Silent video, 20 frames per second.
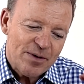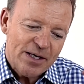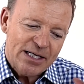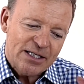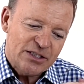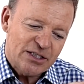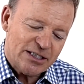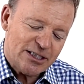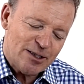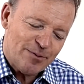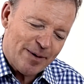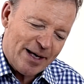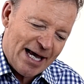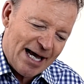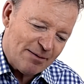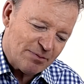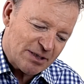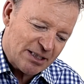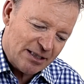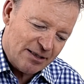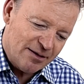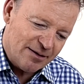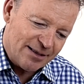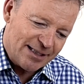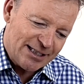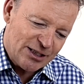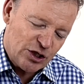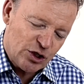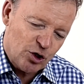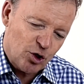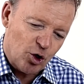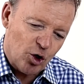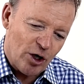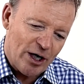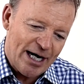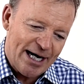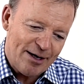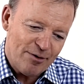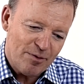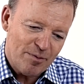just to be absolutely sure,
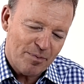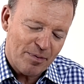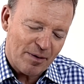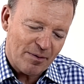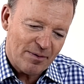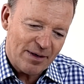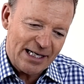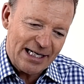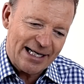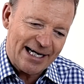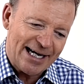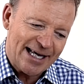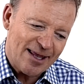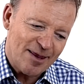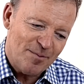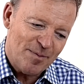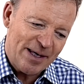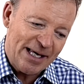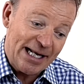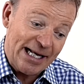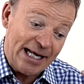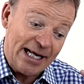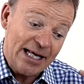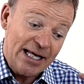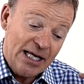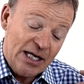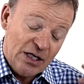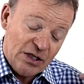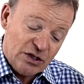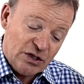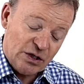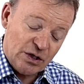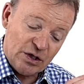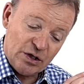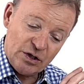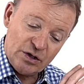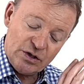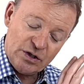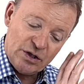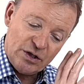I would probably like at the beginning
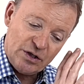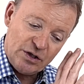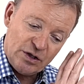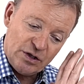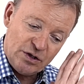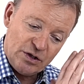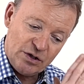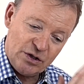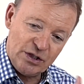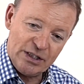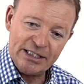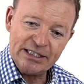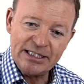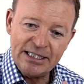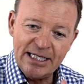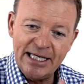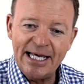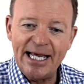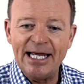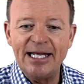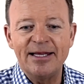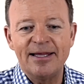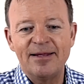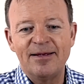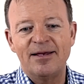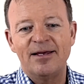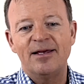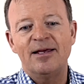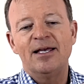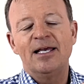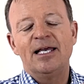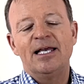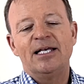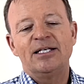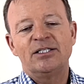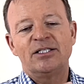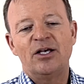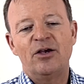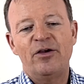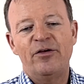to just get
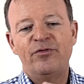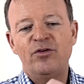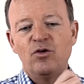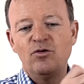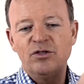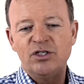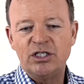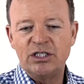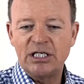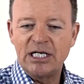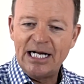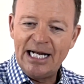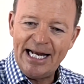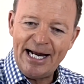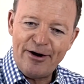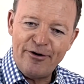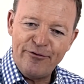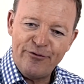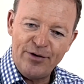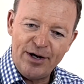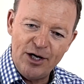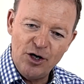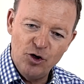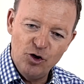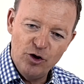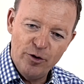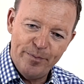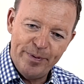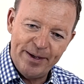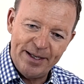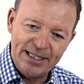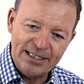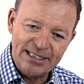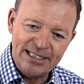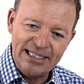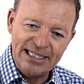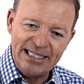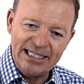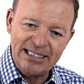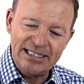so if you just clarify who the person
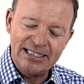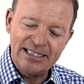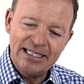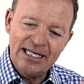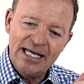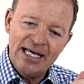is,